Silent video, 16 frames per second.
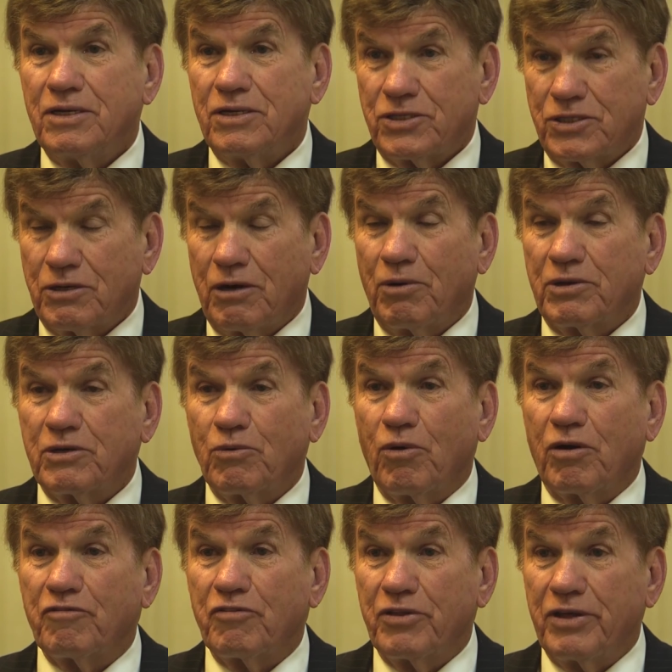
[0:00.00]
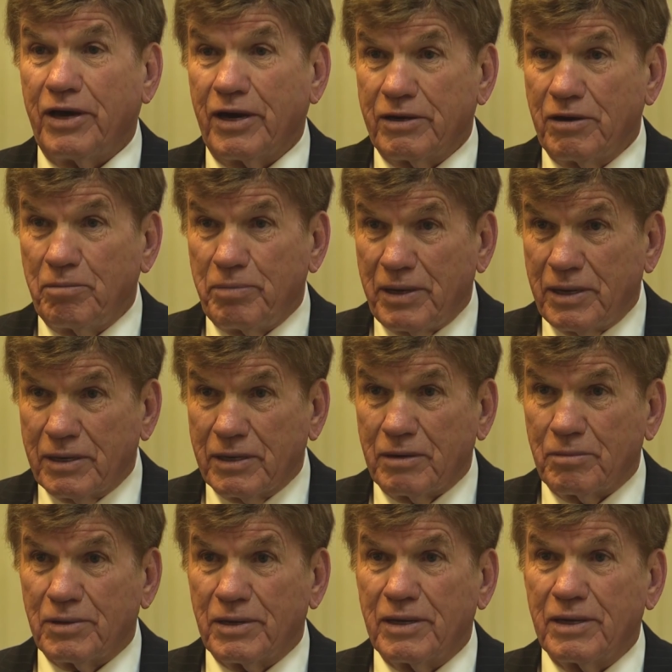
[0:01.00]
So I went to work for the Echo Pan
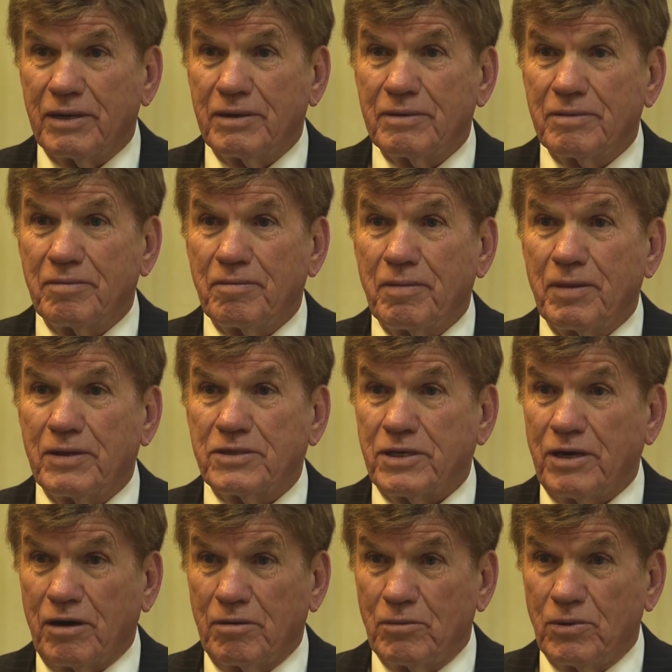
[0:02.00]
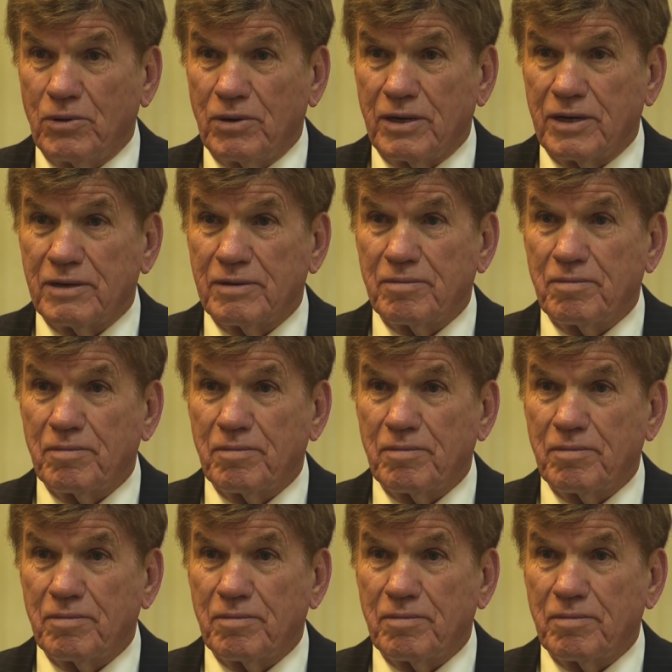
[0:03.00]
Company as a young boy.